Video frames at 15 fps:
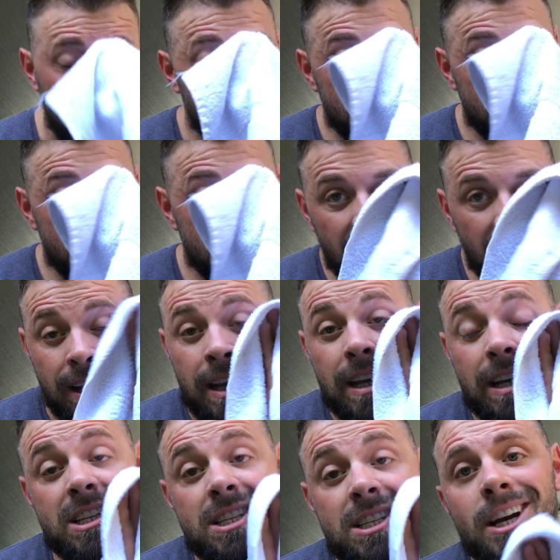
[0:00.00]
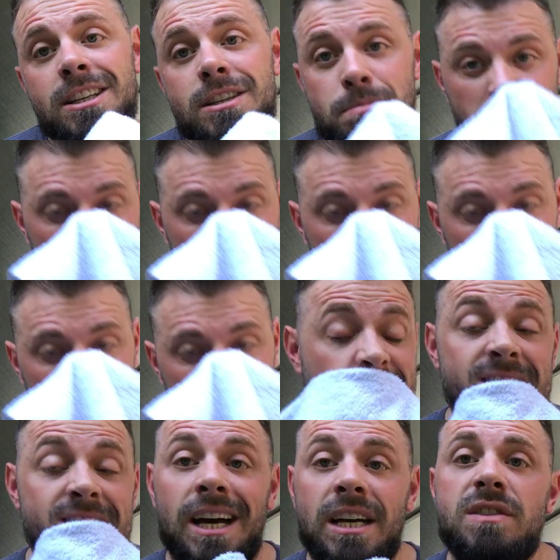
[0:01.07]
is that it sets me up
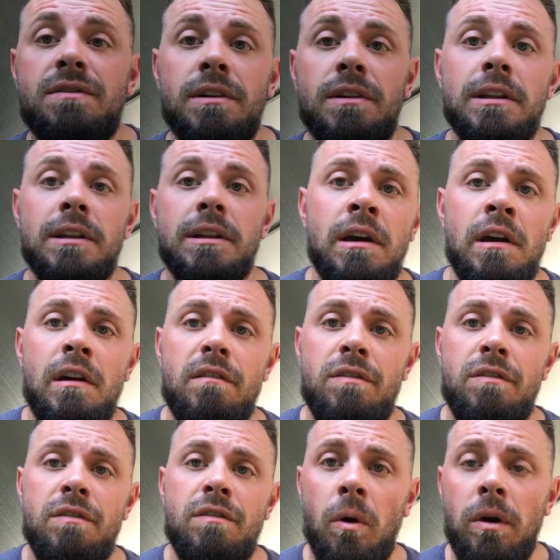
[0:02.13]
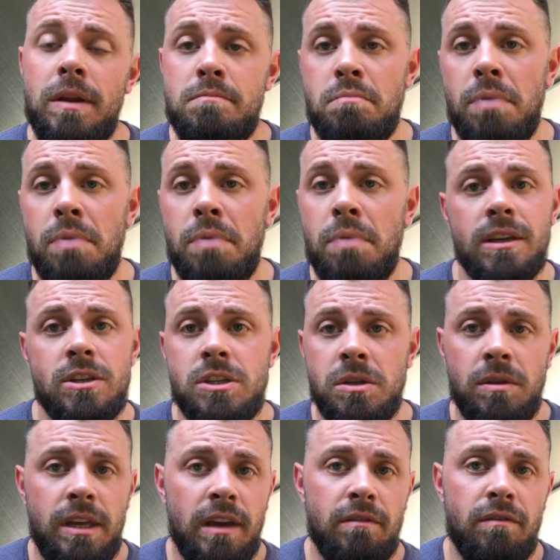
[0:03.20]
successfully for going back into
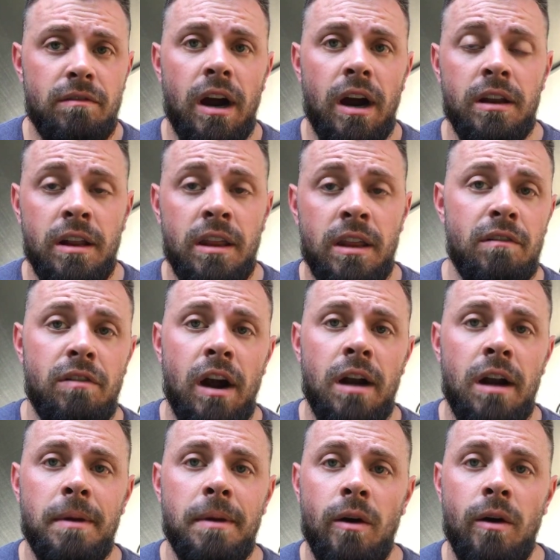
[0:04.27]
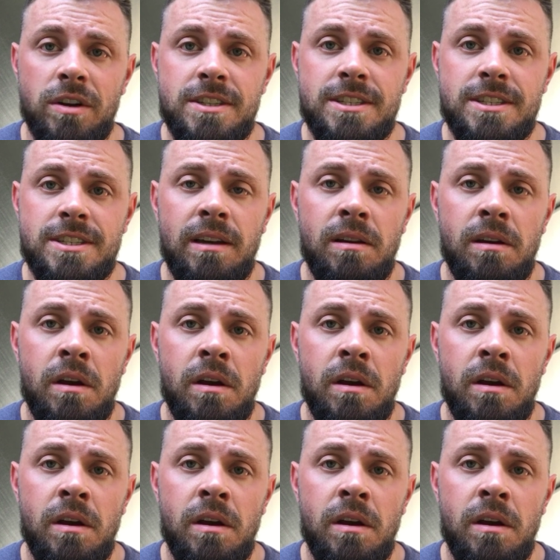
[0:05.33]
the environment I was in,